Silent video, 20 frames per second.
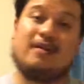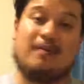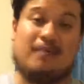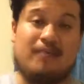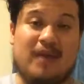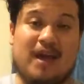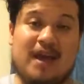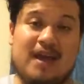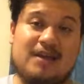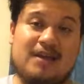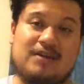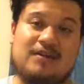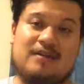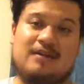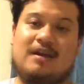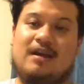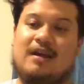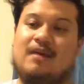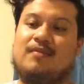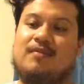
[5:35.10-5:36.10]
a major
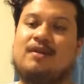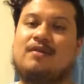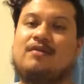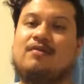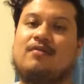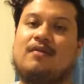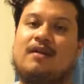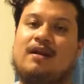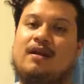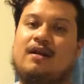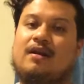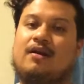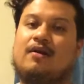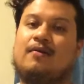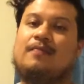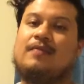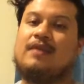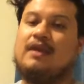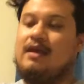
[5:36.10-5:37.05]
thing I'm into right now,